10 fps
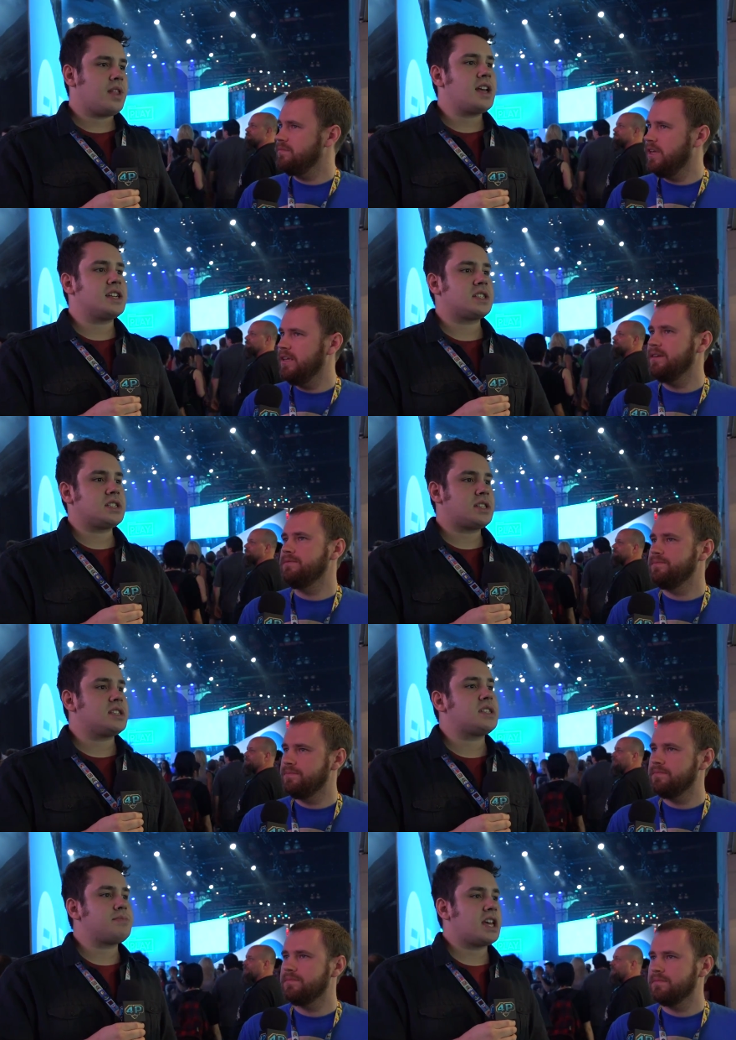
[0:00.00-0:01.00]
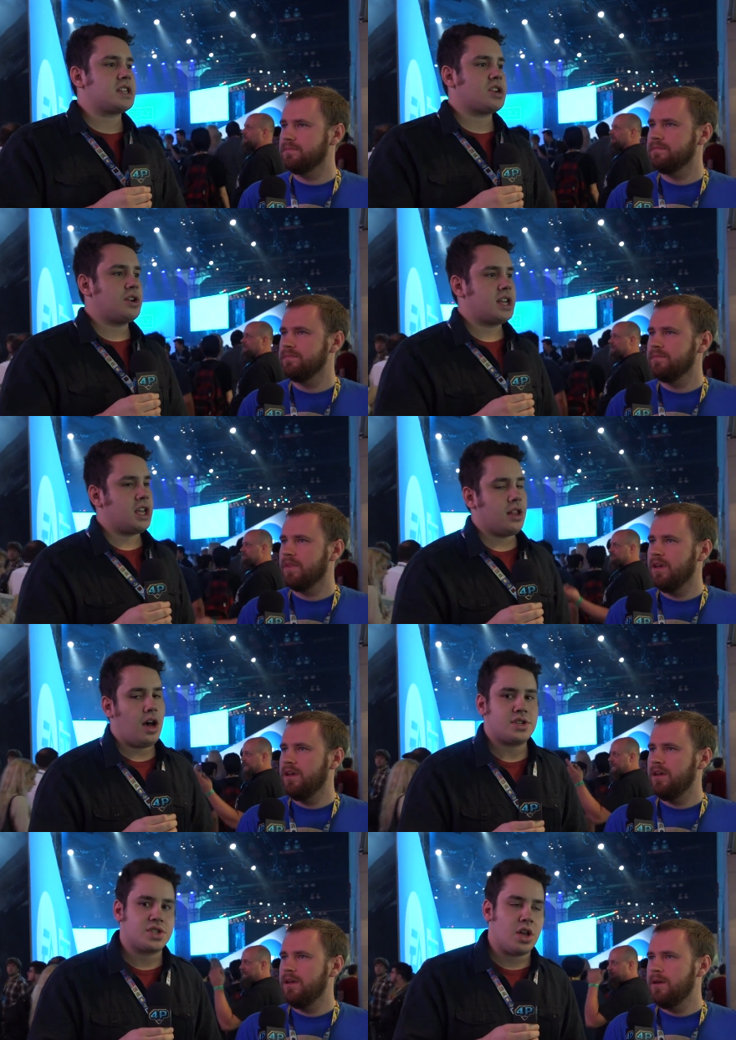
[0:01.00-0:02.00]
Speaker 1: Like it seems like it's hard to get
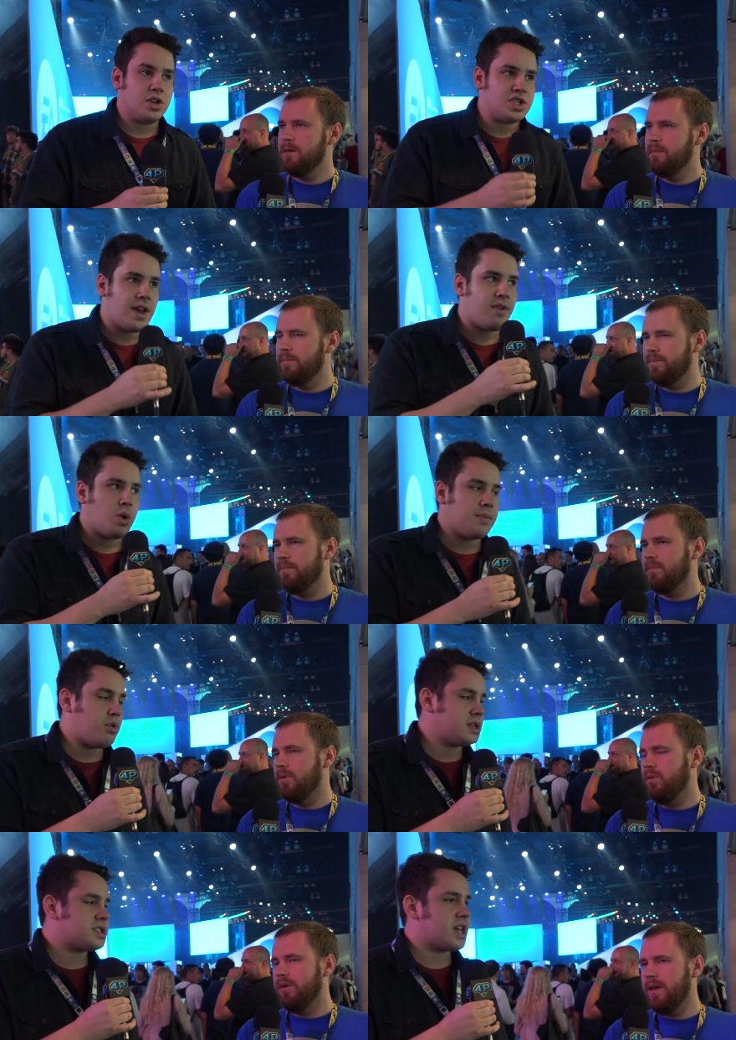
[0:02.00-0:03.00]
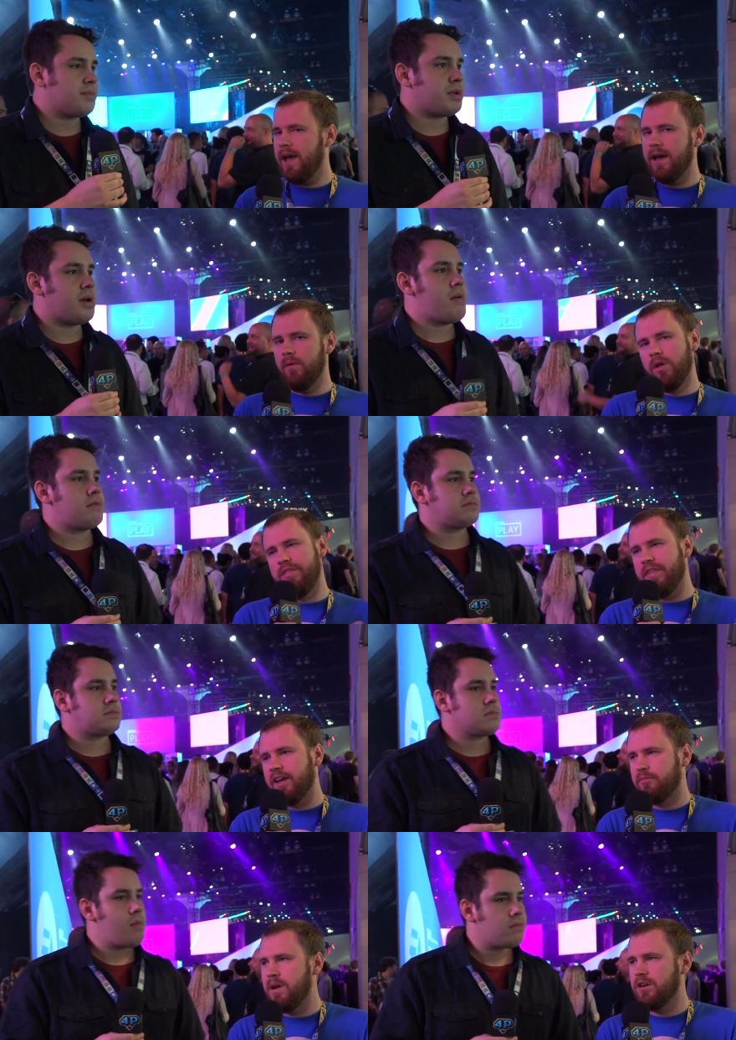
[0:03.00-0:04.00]
lost
Speaker 2: as long as you have a waypoint set. Yeah. Well, the thing
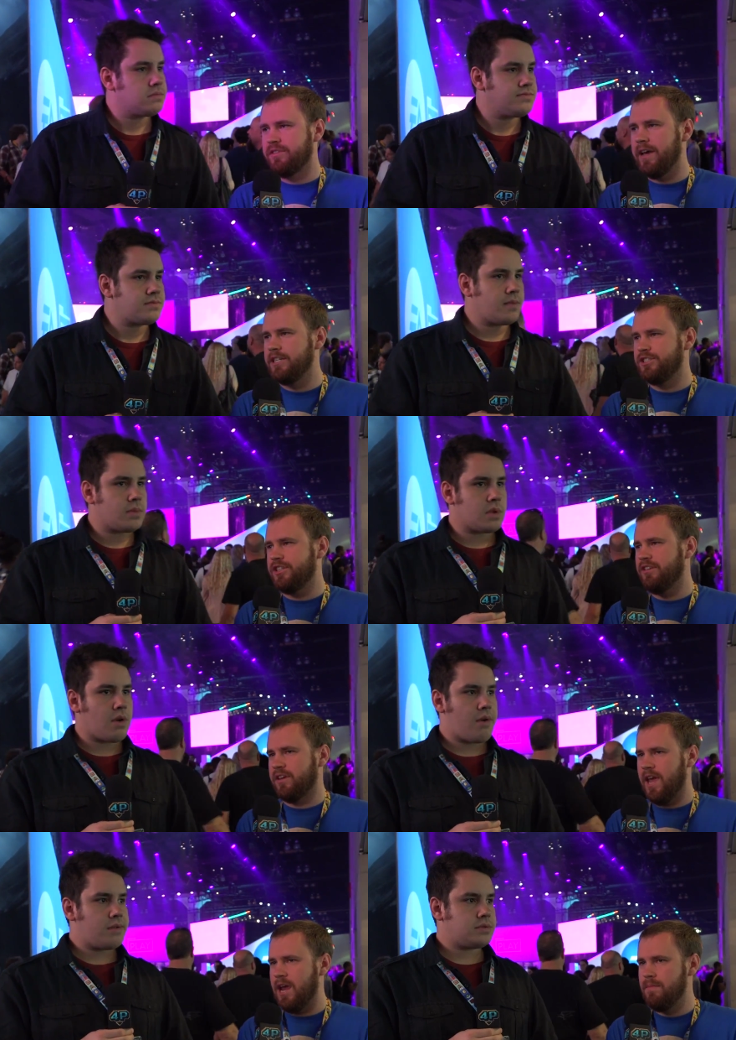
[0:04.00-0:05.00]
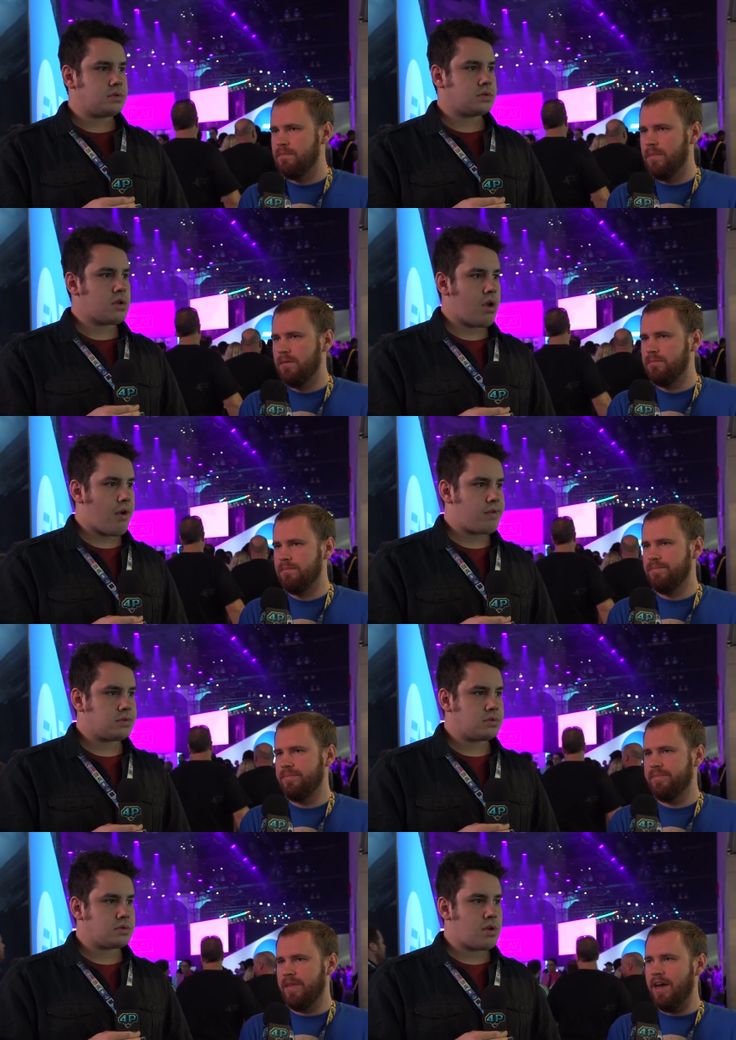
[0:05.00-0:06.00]
is, Mirror's Edge is a game,
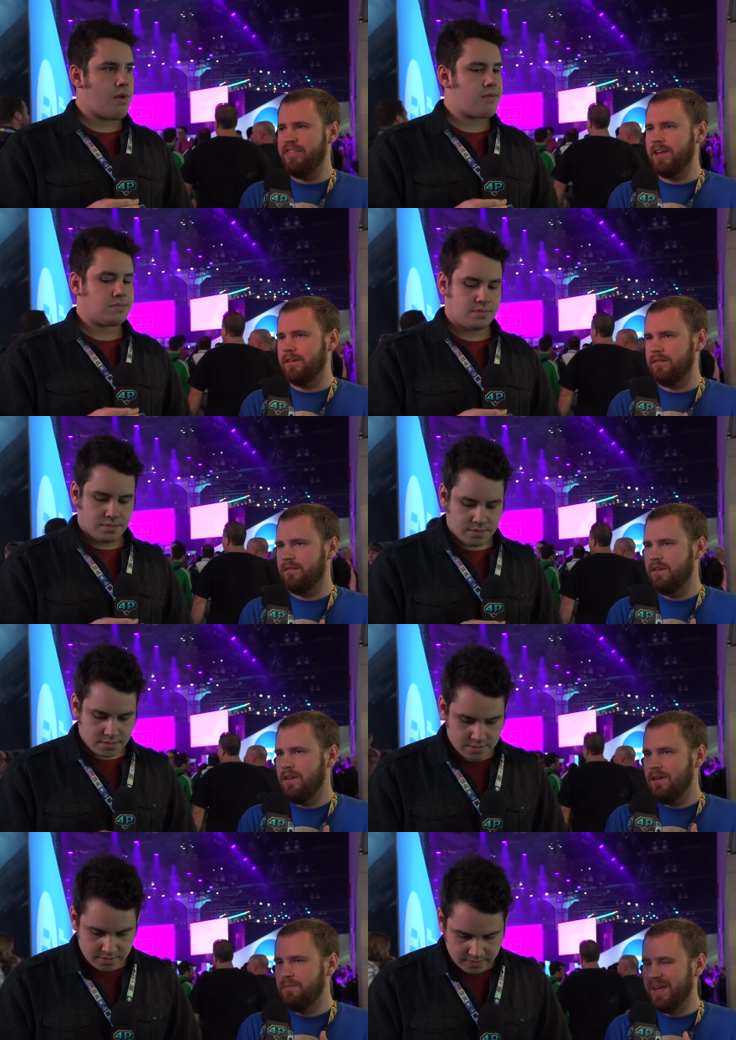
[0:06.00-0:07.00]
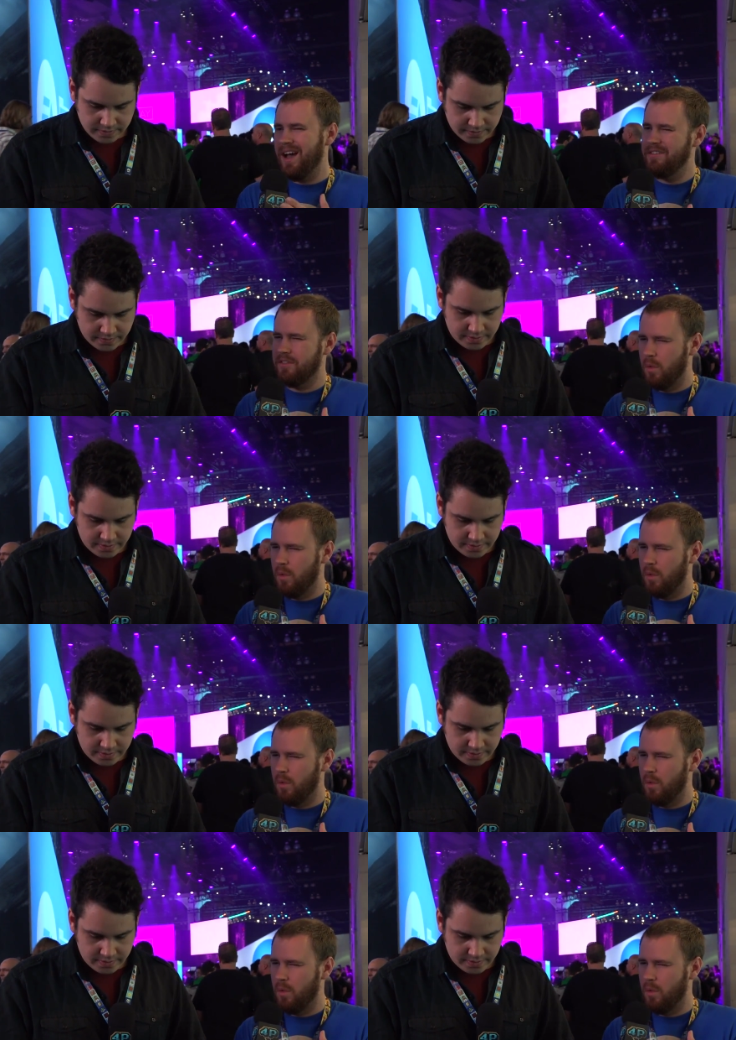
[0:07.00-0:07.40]
I think, because of